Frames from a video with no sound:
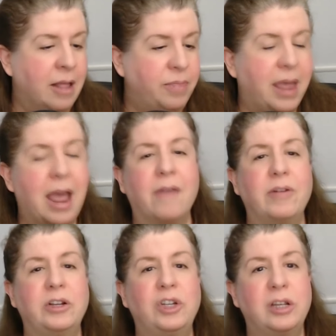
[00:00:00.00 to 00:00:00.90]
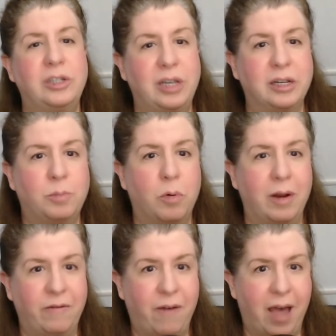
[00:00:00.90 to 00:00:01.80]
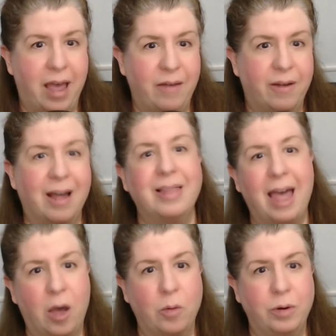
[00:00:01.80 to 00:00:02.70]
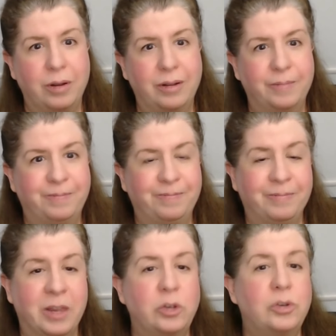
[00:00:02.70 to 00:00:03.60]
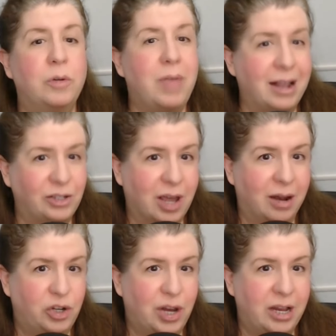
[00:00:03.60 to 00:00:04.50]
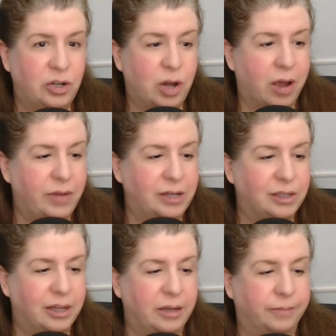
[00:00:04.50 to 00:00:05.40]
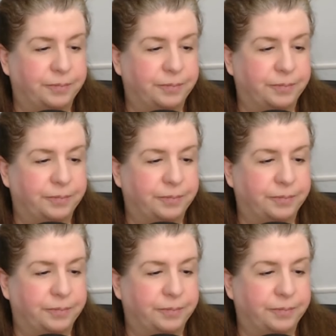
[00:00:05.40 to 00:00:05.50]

They average 6.5 allowed. So that's got to change, obviously.